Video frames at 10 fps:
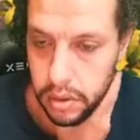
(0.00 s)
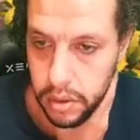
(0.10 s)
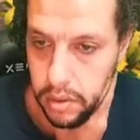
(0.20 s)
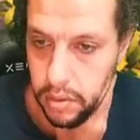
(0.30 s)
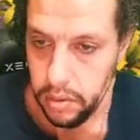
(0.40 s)

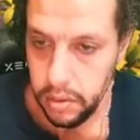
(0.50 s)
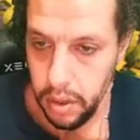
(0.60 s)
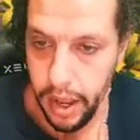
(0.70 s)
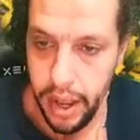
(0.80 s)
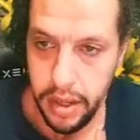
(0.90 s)
two.
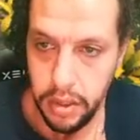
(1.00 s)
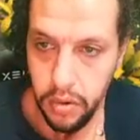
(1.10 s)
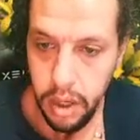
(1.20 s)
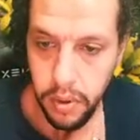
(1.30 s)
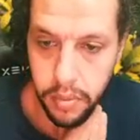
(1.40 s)
I hate
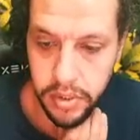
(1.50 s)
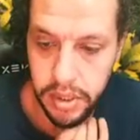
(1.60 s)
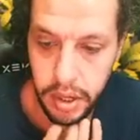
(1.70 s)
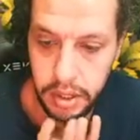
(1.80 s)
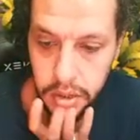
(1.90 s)
that one about
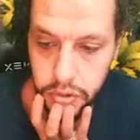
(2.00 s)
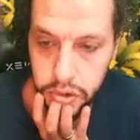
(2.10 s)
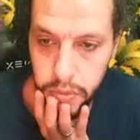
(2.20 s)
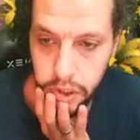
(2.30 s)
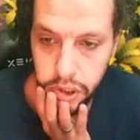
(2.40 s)
mistake.
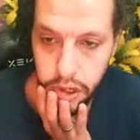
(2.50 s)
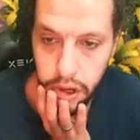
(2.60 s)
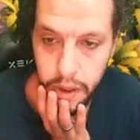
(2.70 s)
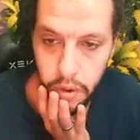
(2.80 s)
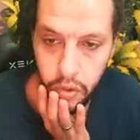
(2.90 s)
Use my
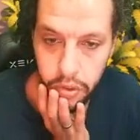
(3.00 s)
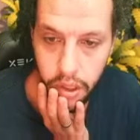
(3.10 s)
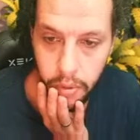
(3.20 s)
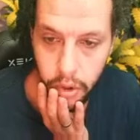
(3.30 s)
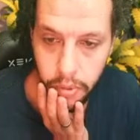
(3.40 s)
shattered armor on
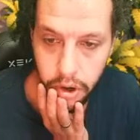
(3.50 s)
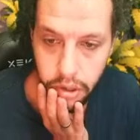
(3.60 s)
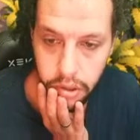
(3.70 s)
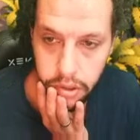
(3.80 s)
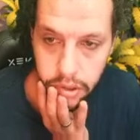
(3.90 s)
that
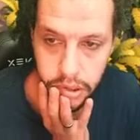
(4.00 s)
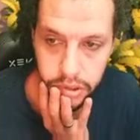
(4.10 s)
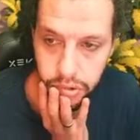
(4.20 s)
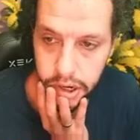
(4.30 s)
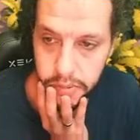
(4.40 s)
barbarian.
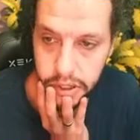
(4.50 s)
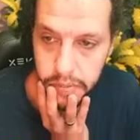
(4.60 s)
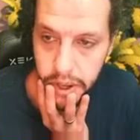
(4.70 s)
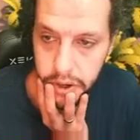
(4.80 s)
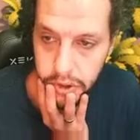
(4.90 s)
It really
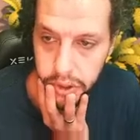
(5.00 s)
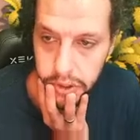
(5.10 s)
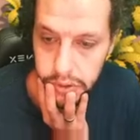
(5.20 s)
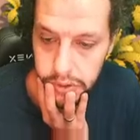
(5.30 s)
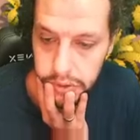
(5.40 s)
makes me angry.